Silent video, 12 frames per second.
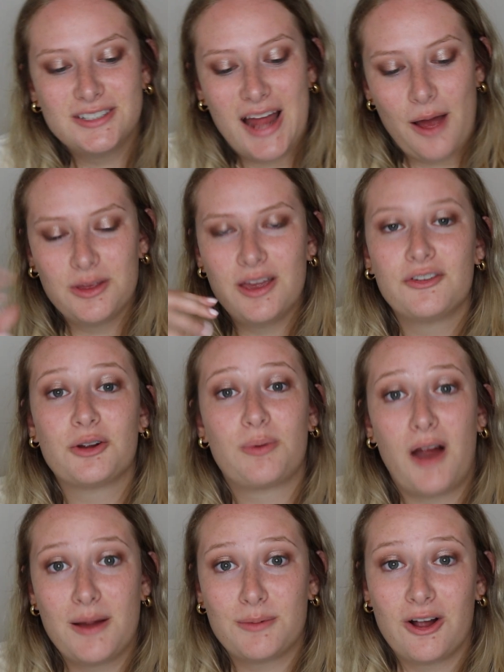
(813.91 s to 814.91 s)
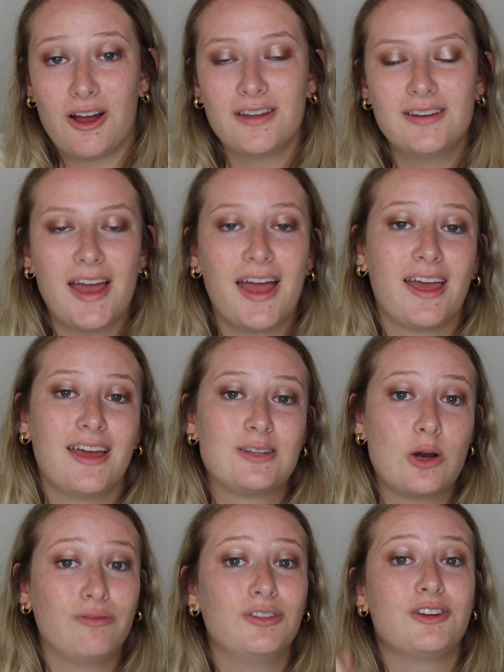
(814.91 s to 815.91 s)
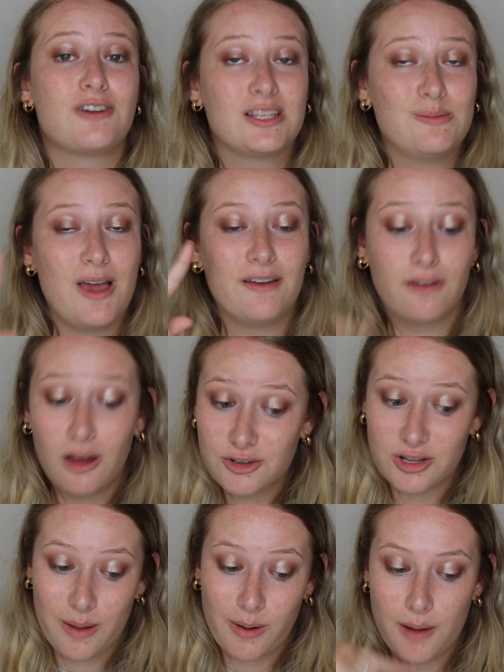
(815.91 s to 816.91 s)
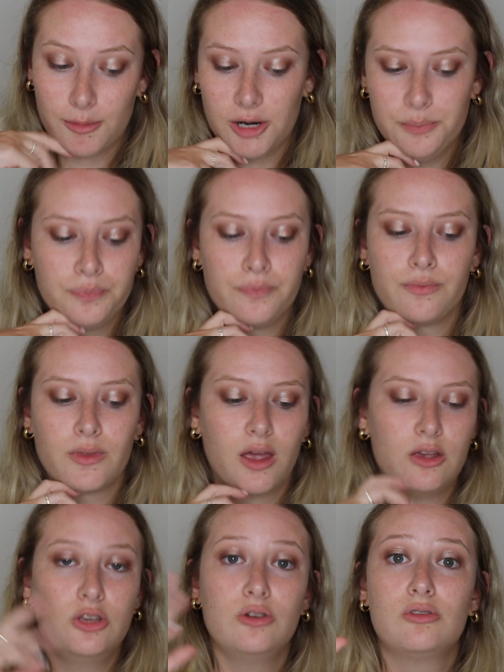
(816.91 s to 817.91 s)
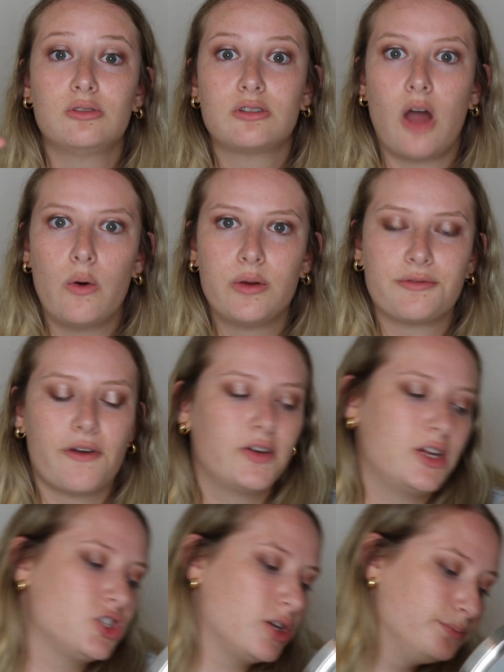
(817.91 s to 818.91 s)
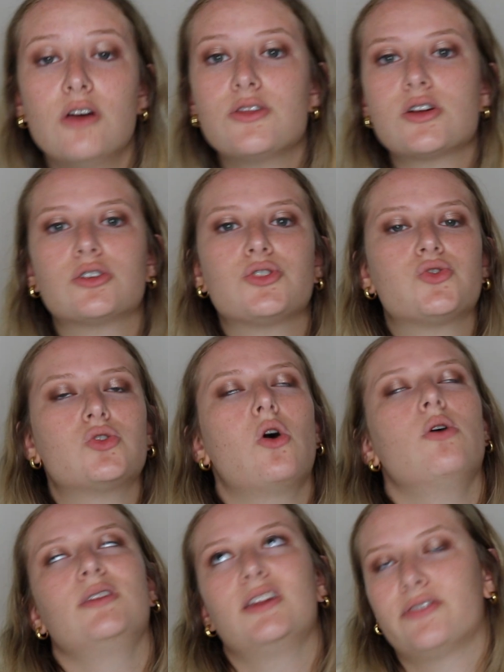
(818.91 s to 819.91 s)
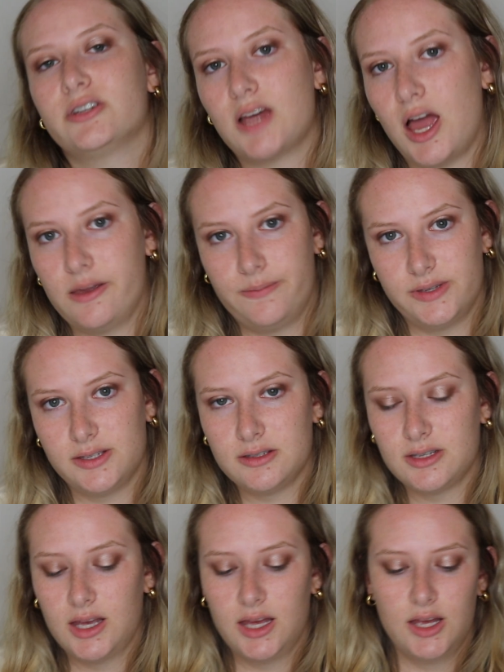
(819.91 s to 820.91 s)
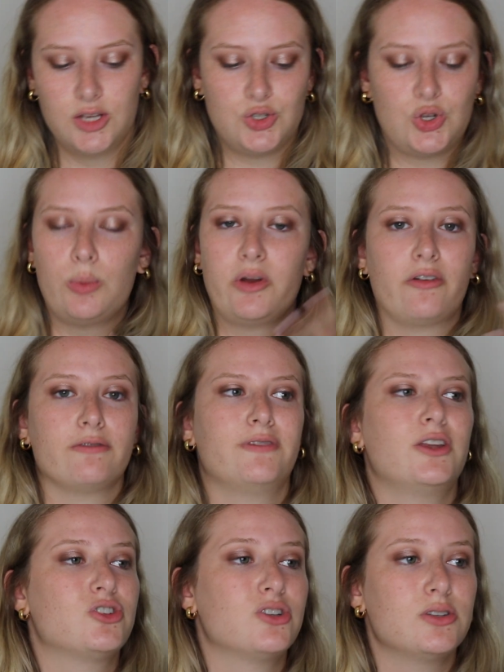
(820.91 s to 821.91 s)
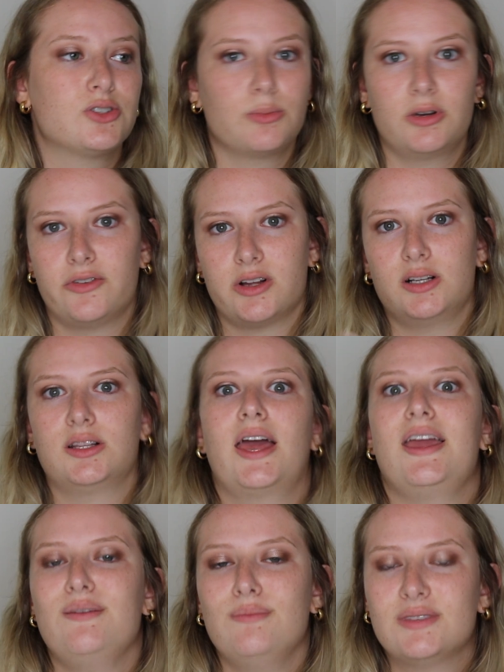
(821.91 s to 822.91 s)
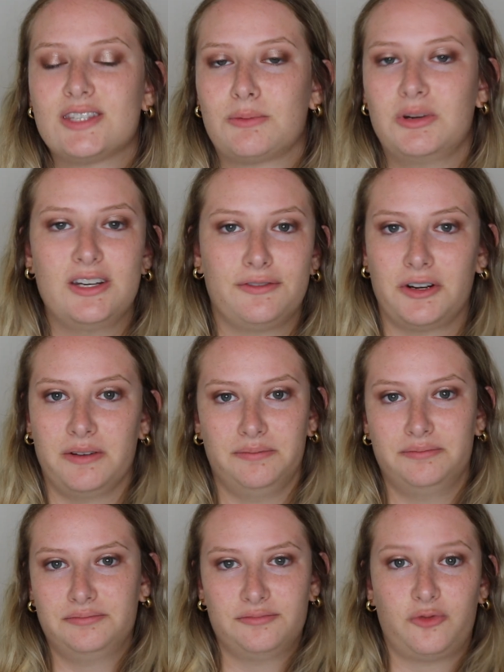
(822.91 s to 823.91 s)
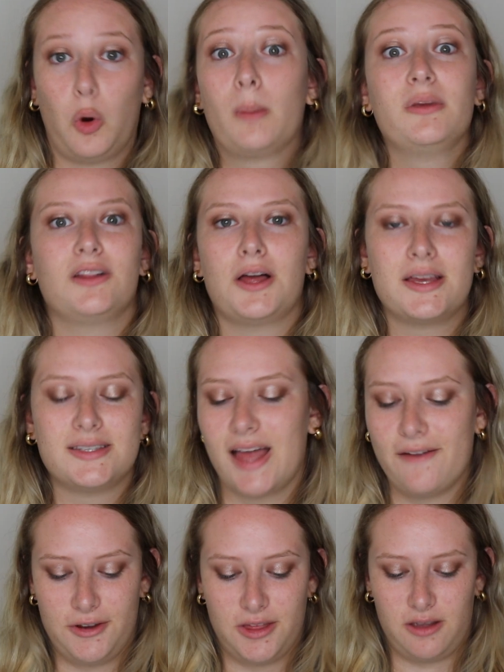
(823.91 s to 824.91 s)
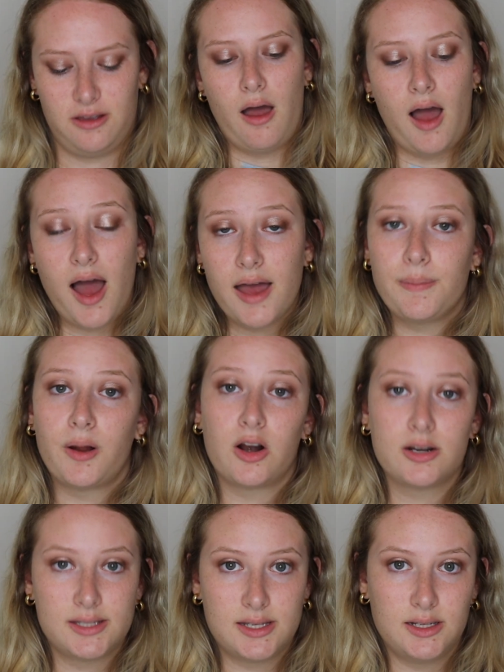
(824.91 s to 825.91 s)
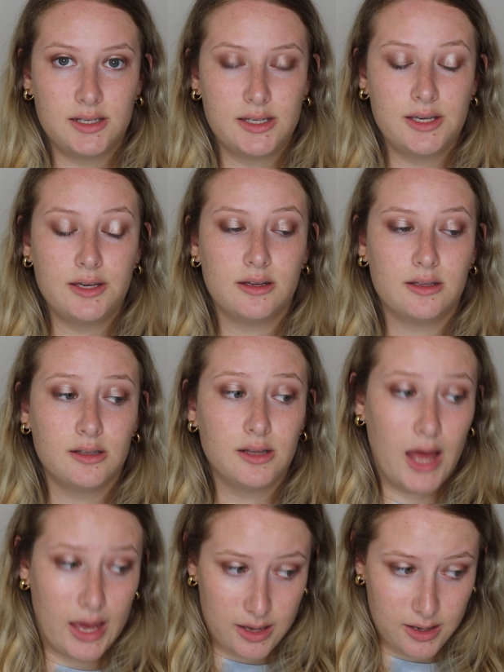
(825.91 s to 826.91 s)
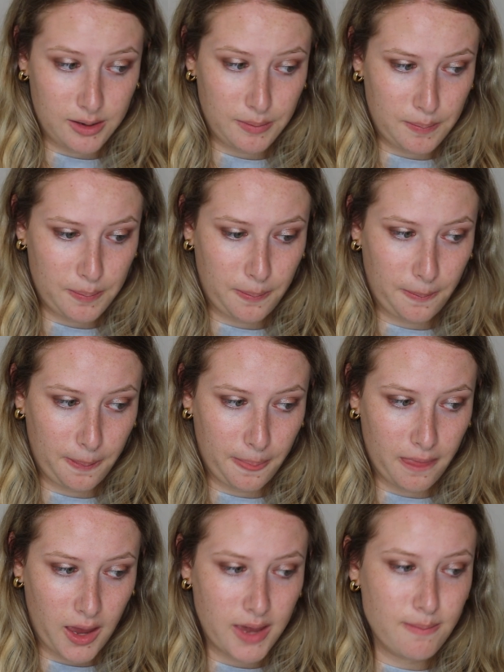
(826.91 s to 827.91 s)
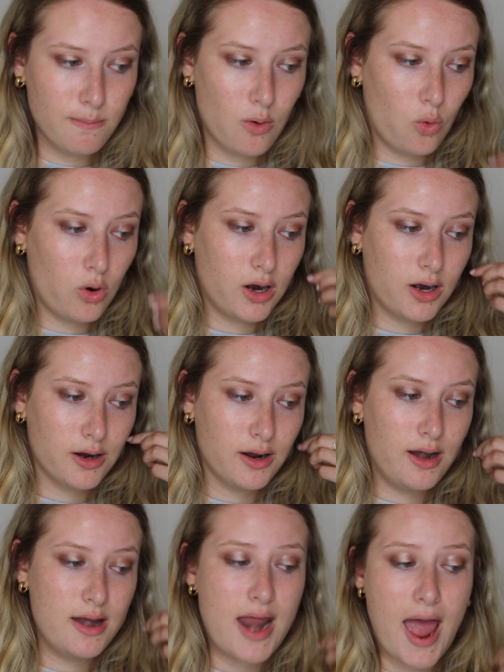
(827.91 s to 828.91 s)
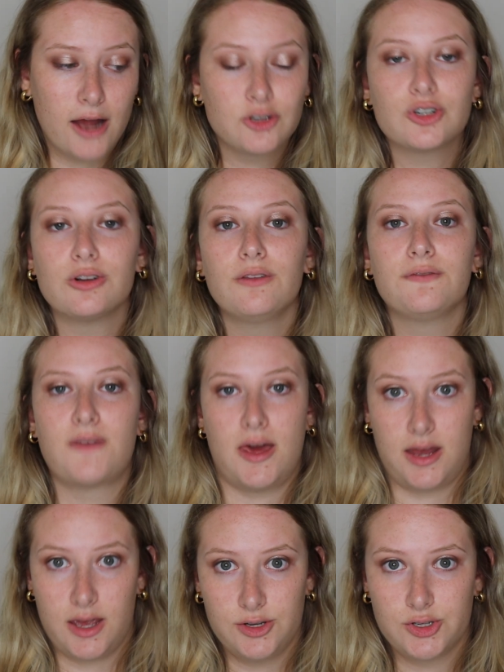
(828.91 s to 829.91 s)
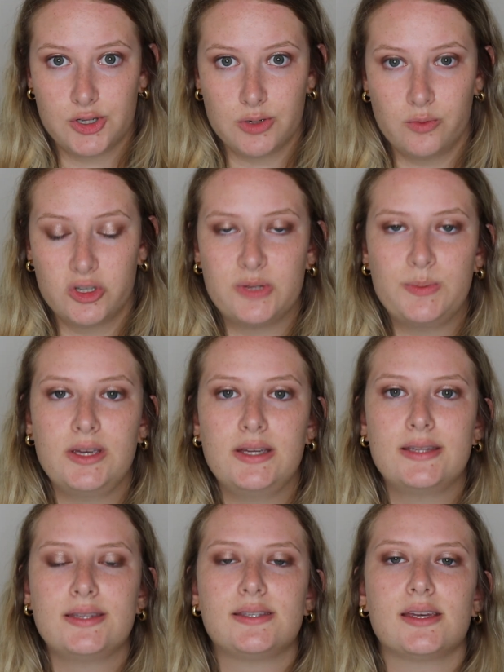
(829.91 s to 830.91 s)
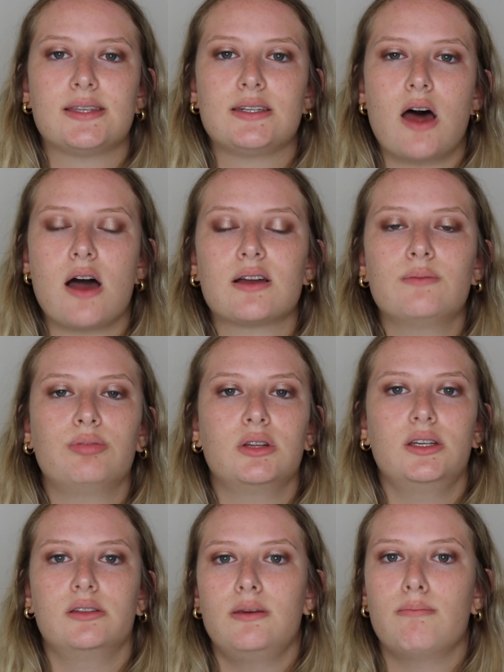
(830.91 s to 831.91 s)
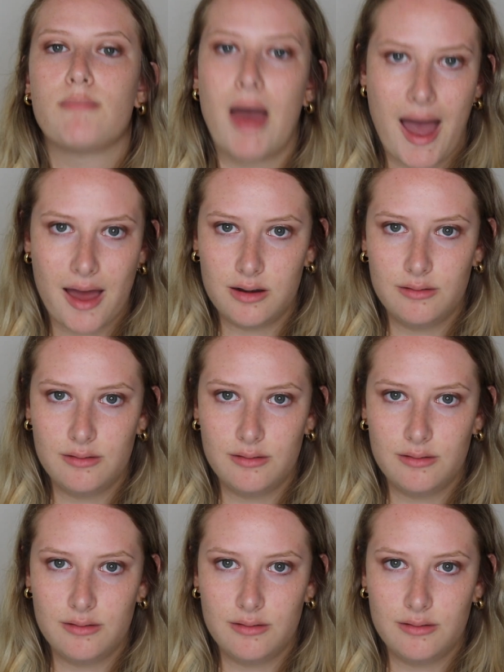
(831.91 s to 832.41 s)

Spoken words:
now that you have your primer on and hopefully your SPF under that primer, you'd go in with foundation. There's so many different types, so many different finishes, so many different claims, so many different formulas, everything. I personally like a more natural finish, which means it's not completely matte